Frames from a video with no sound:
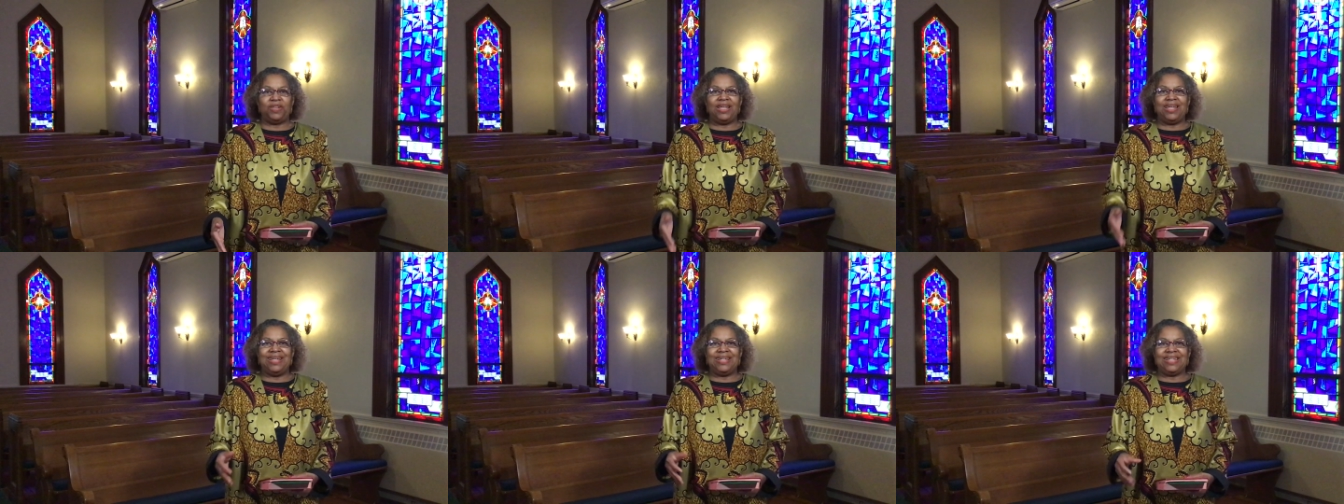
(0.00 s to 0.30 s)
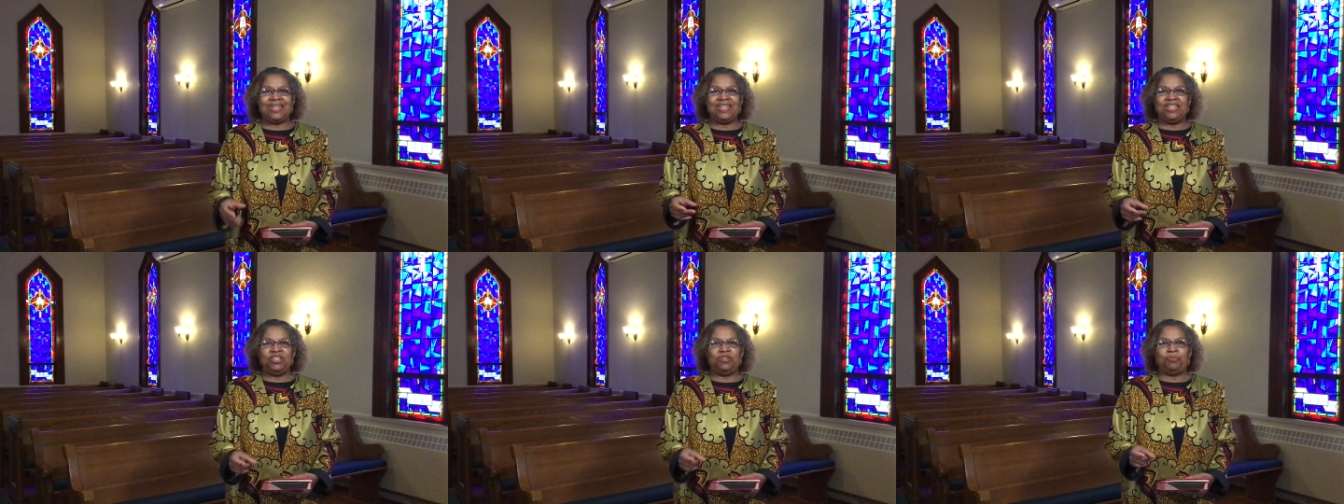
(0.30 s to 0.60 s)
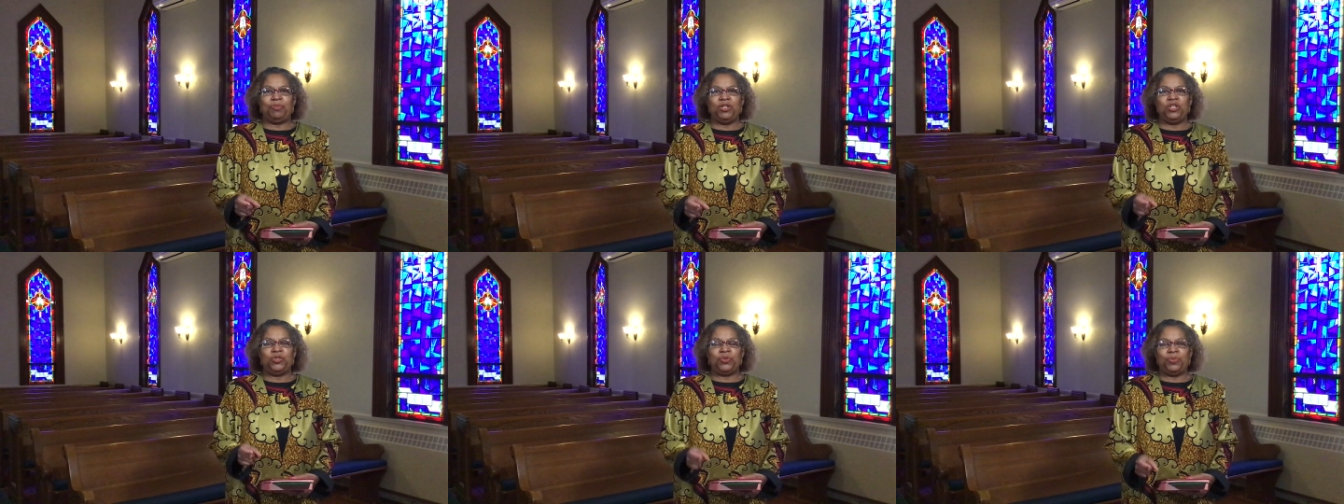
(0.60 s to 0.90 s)
it is
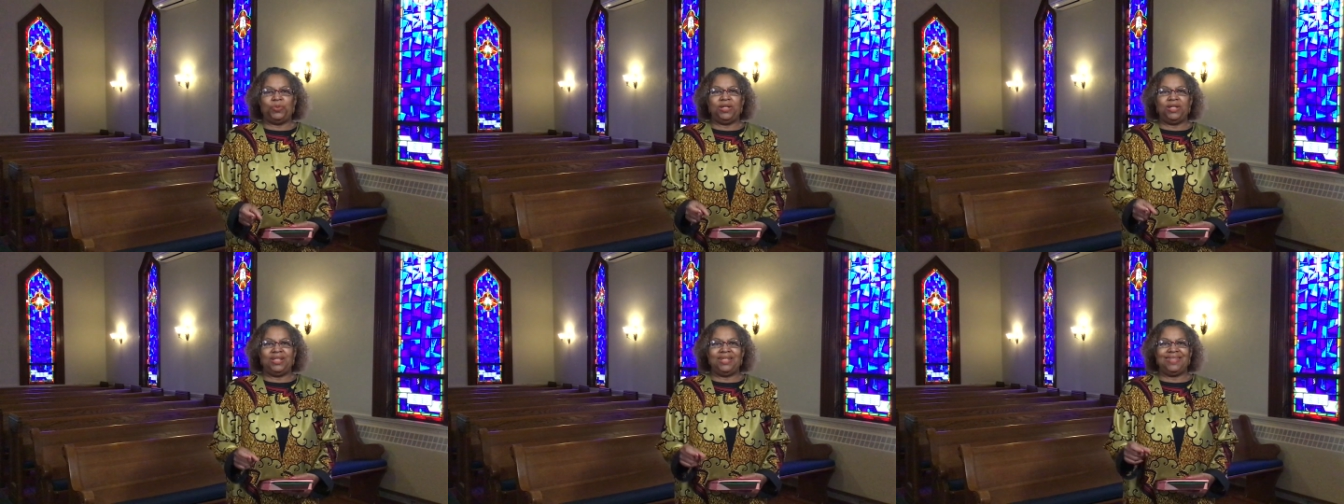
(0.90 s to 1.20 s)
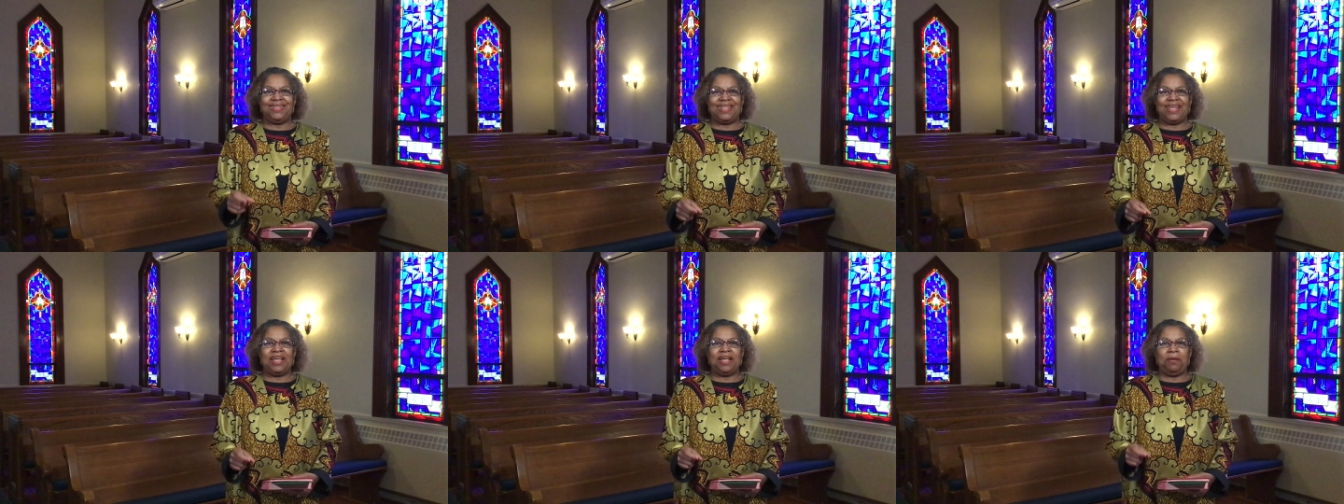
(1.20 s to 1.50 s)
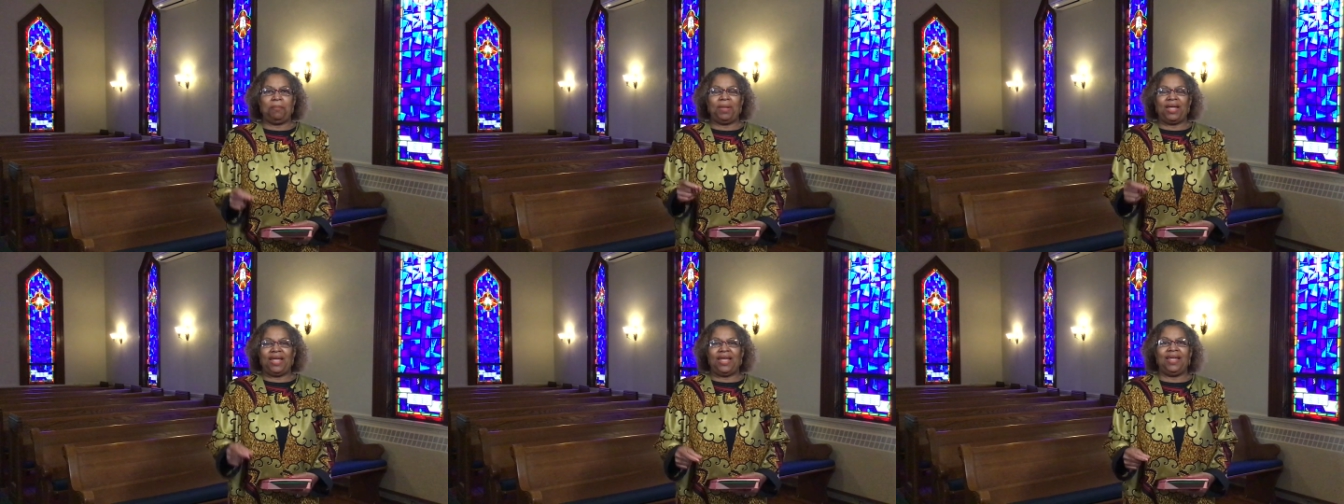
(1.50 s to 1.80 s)
between
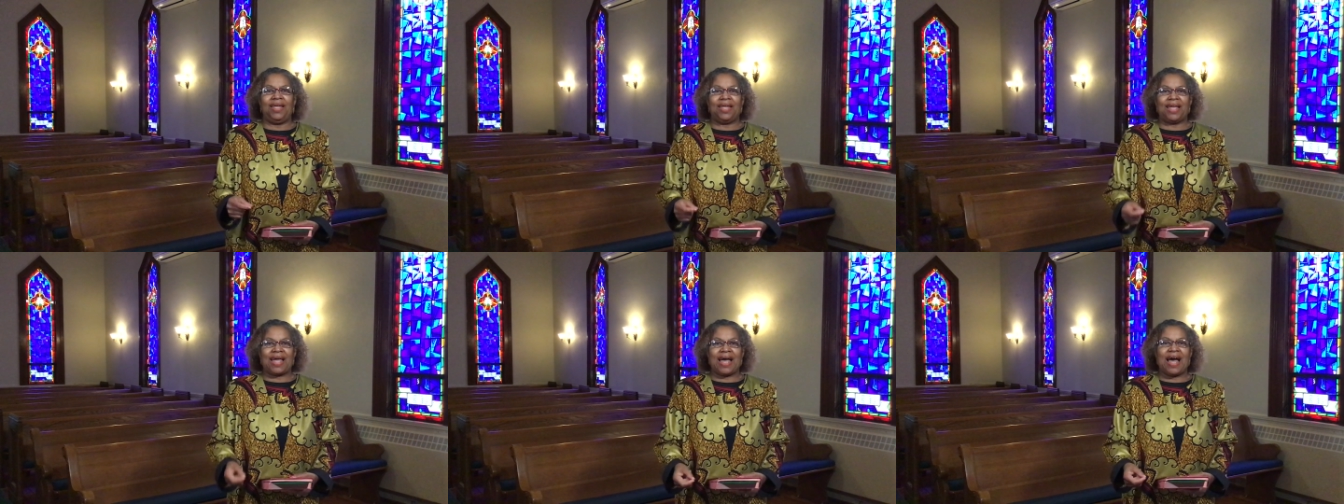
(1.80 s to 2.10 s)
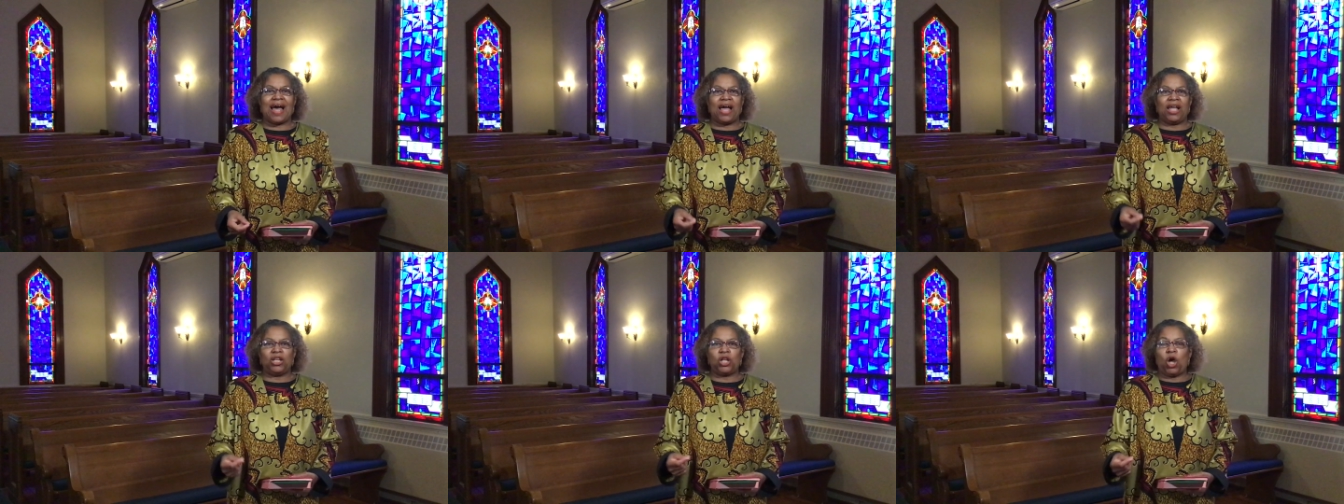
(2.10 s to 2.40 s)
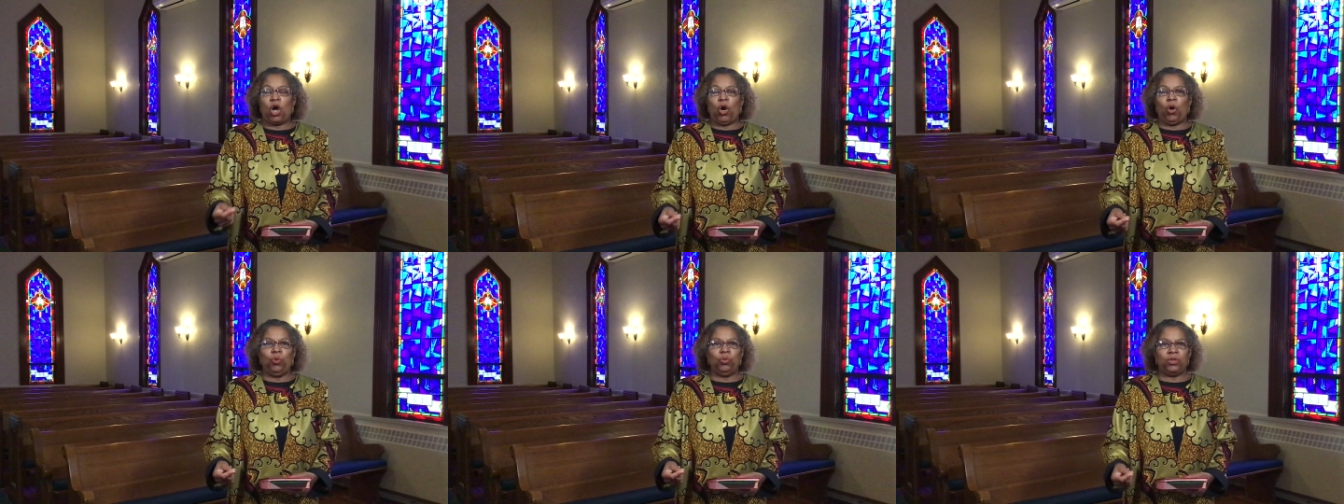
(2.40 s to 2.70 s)
them and God
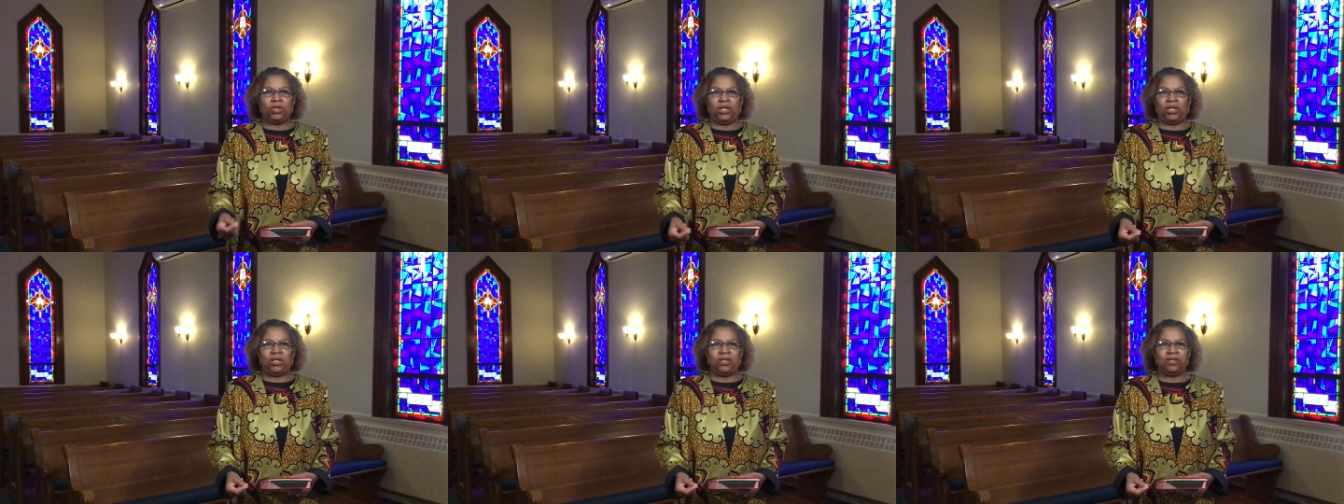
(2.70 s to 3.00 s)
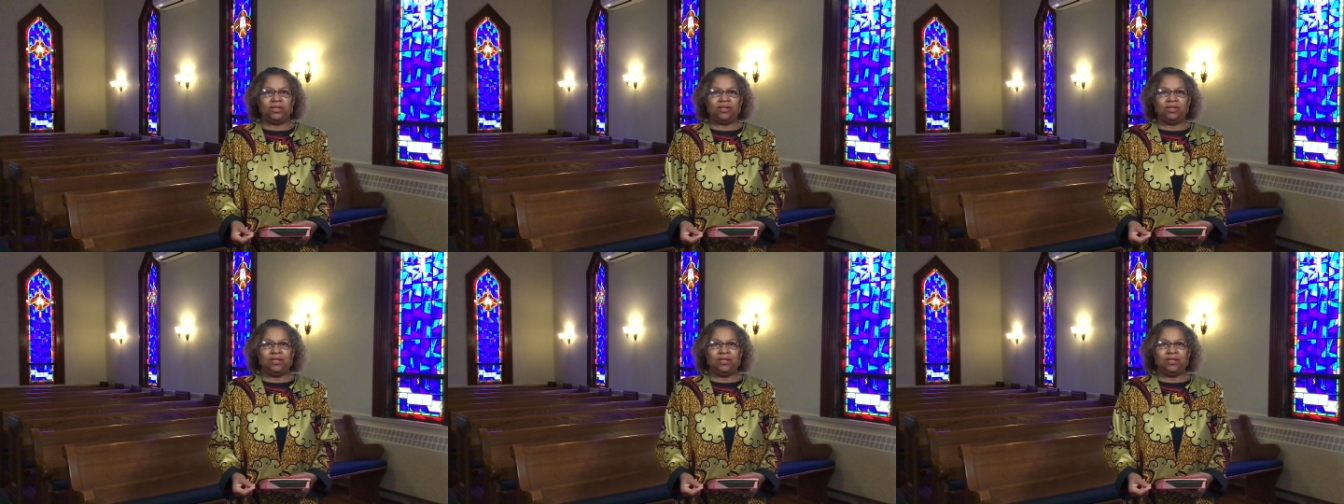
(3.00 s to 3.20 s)
only.